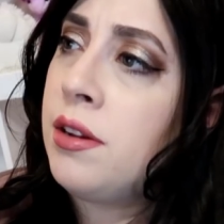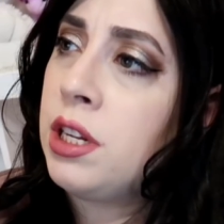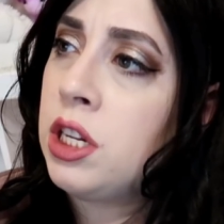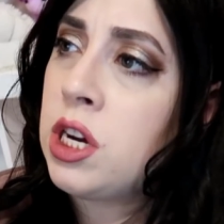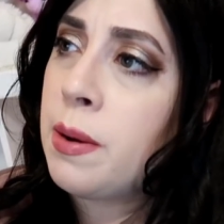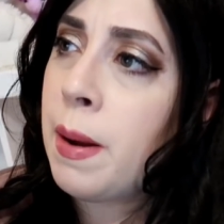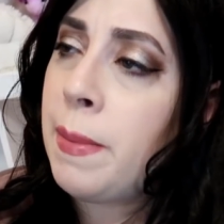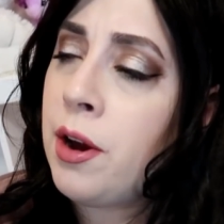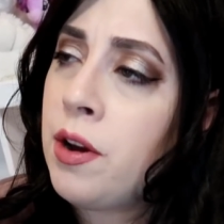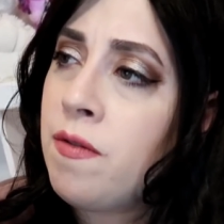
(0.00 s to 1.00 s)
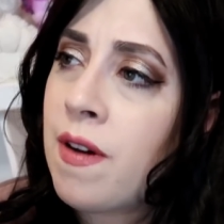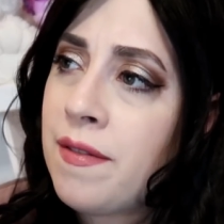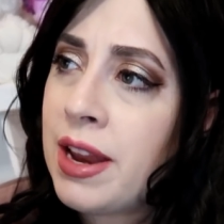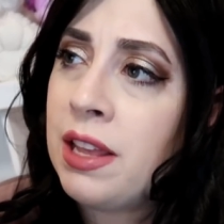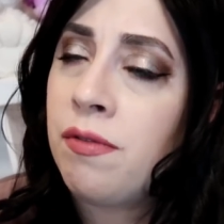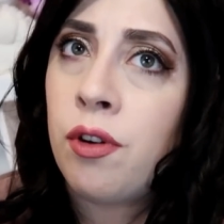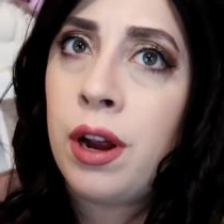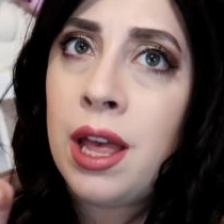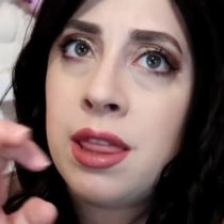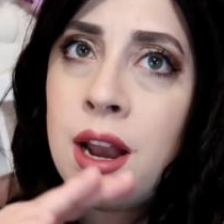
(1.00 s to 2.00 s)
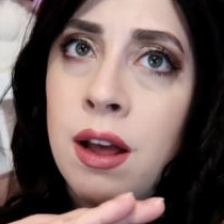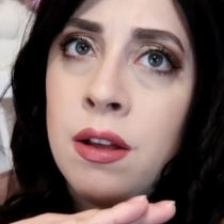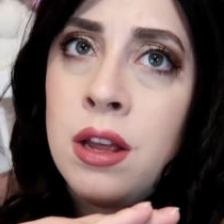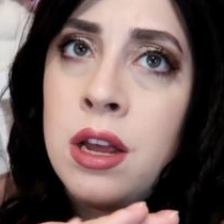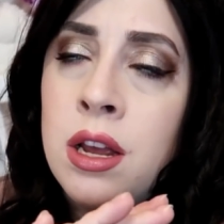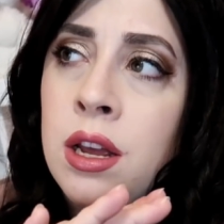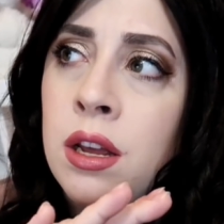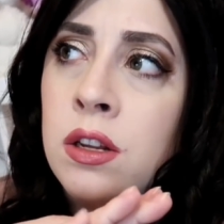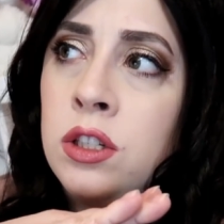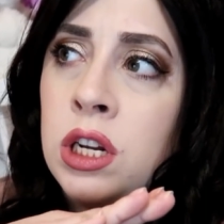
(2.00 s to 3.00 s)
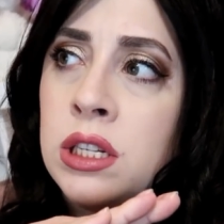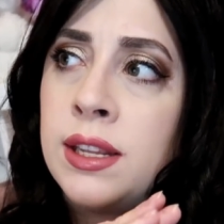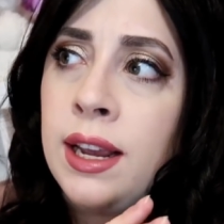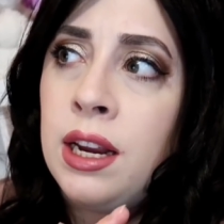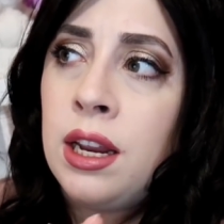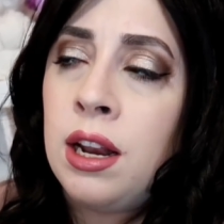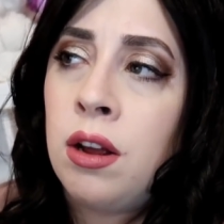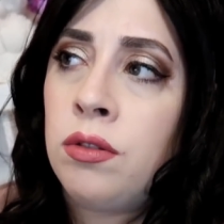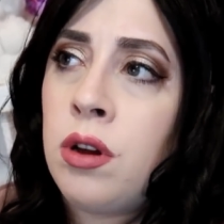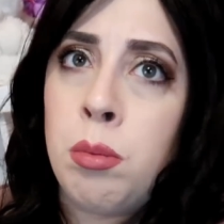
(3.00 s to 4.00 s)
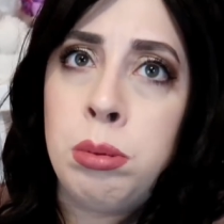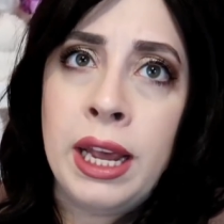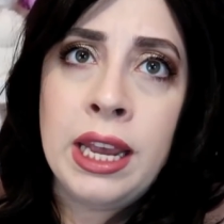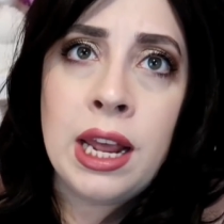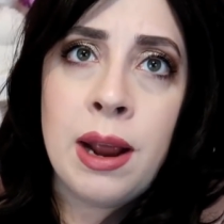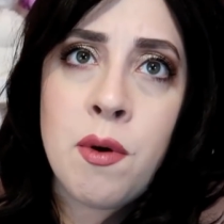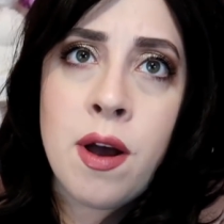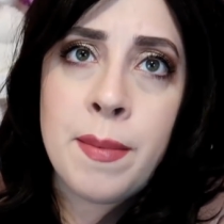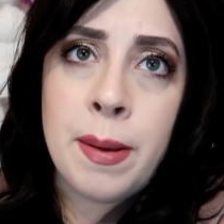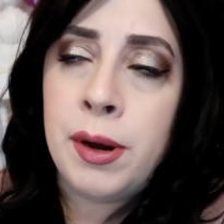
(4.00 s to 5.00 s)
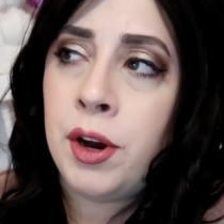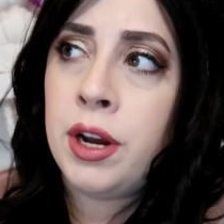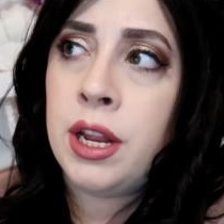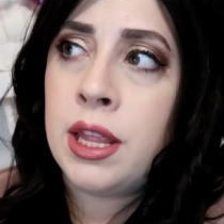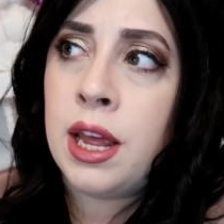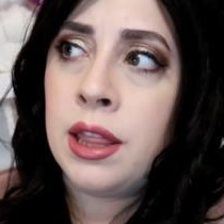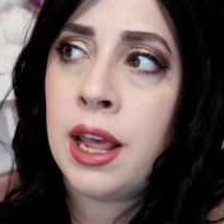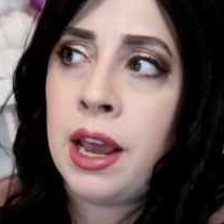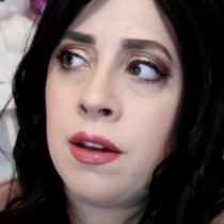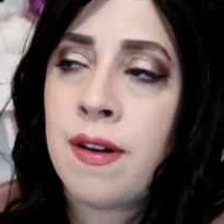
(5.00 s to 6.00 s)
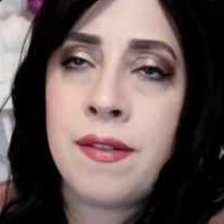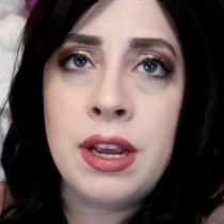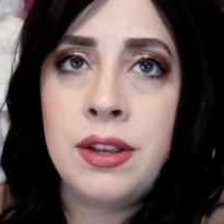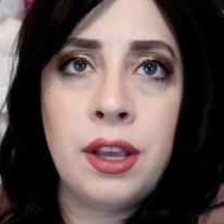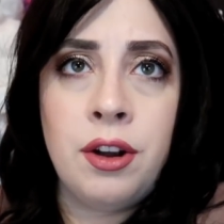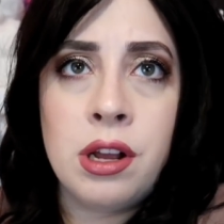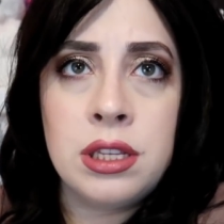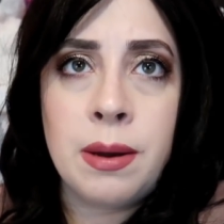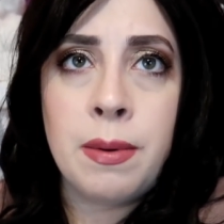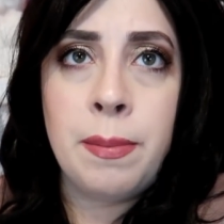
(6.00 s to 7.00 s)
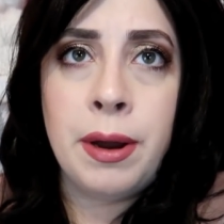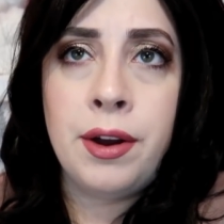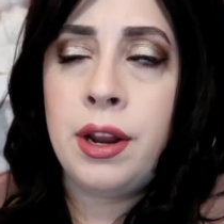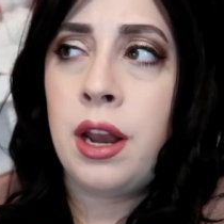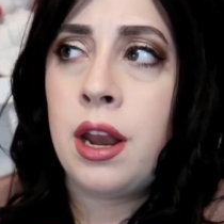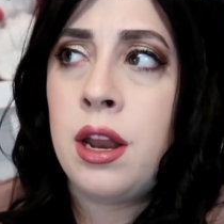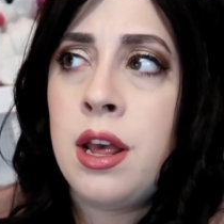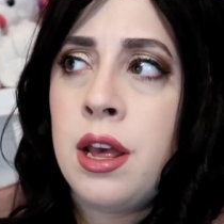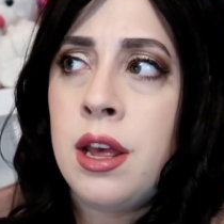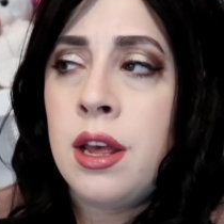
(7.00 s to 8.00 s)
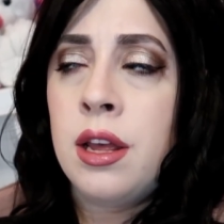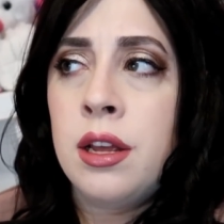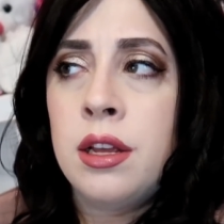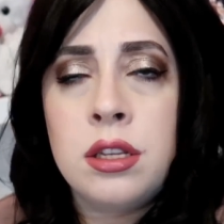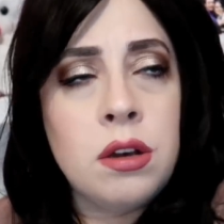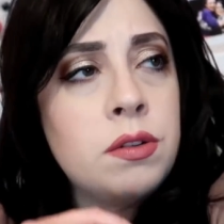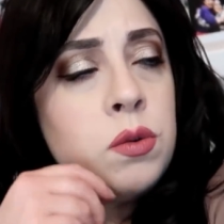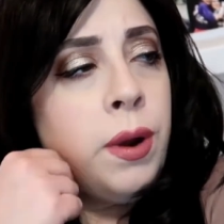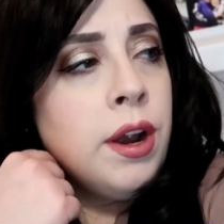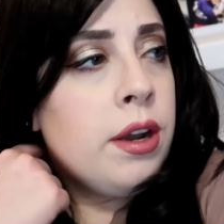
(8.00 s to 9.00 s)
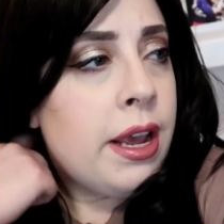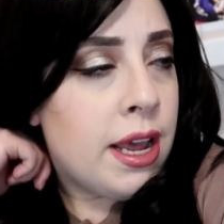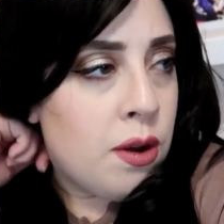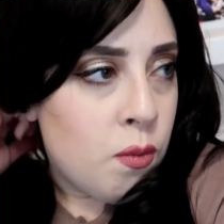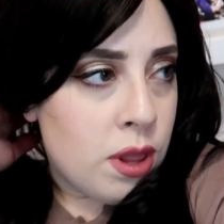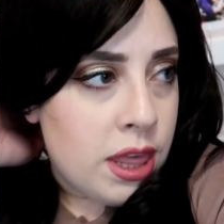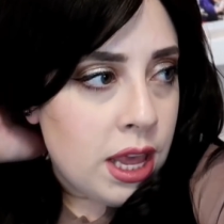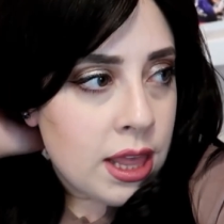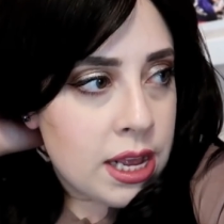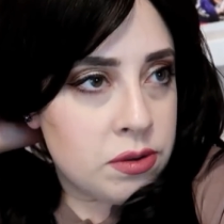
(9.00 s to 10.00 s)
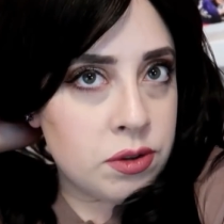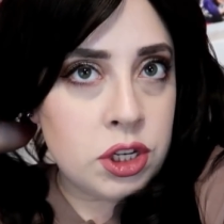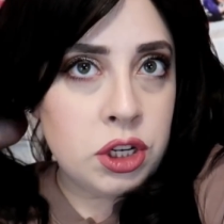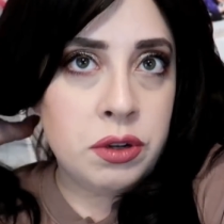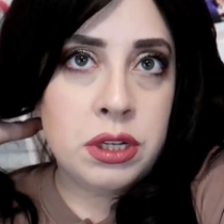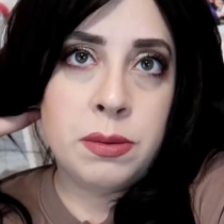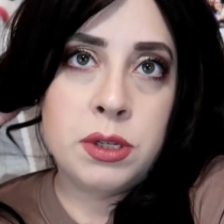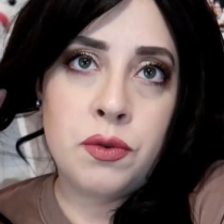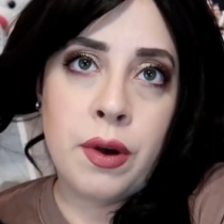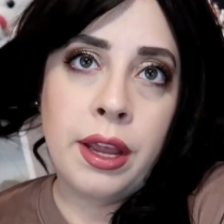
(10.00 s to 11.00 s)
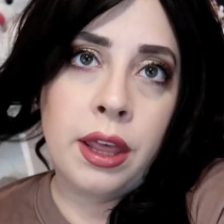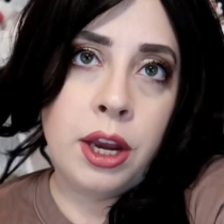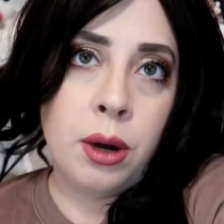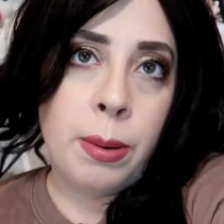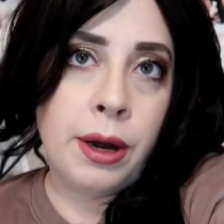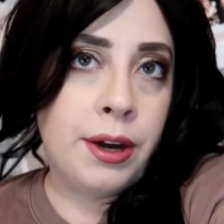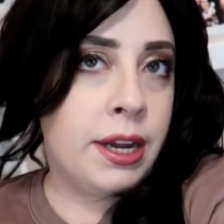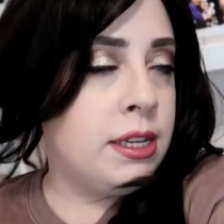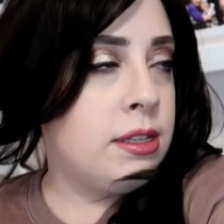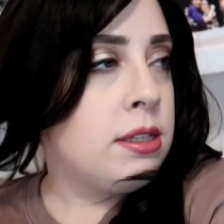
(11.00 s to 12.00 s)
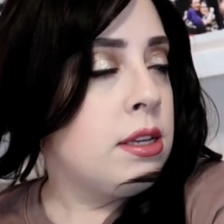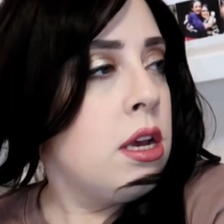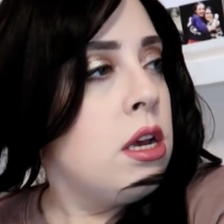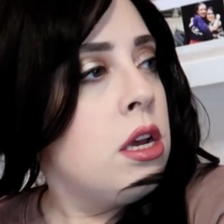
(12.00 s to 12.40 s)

that I was gonna start my period 5 days for it, and then I'll just like it'll go blank and I won't have my period, and then like 5 days later I'll start my period, and so it's weird. And one thing that's supposed to do is supposed to regulate your periods.